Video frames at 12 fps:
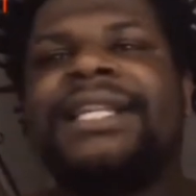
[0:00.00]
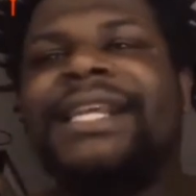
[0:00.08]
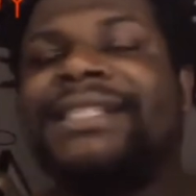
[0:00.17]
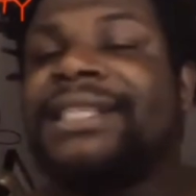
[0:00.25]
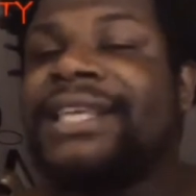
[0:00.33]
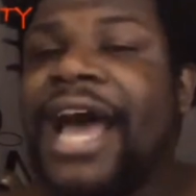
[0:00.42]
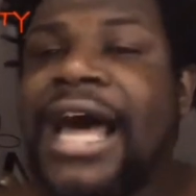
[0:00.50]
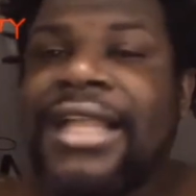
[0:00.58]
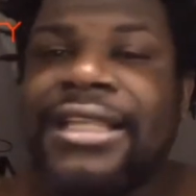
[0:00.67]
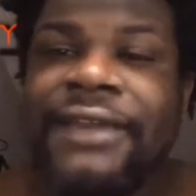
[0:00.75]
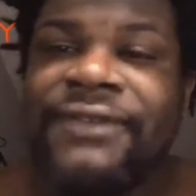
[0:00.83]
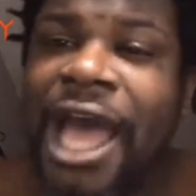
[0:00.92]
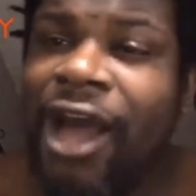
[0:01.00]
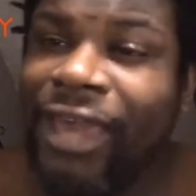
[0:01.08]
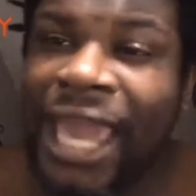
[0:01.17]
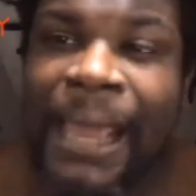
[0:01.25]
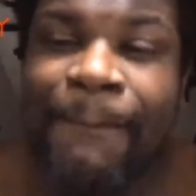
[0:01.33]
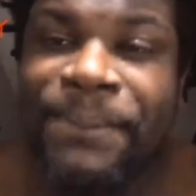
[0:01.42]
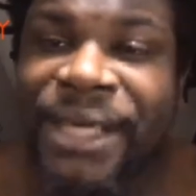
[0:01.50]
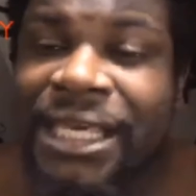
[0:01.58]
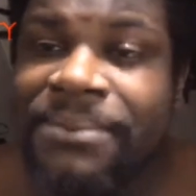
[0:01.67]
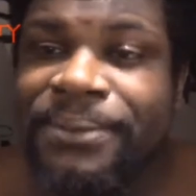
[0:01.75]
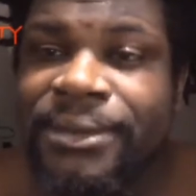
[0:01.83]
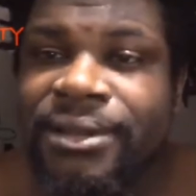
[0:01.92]
Listen, y'all, if y'all can't
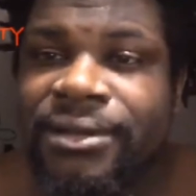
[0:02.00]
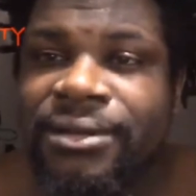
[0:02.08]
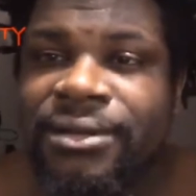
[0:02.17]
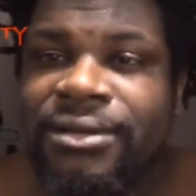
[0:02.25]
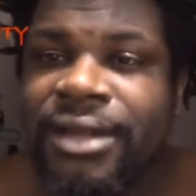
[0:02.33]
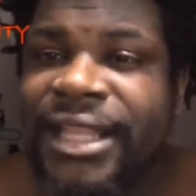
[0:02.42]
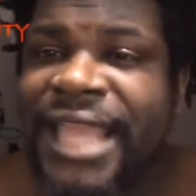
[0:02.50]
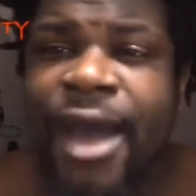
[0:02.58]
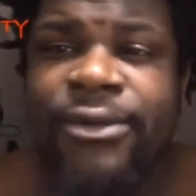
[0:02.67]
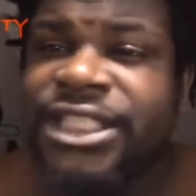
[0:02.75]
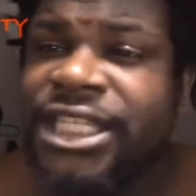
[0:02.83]
peep that that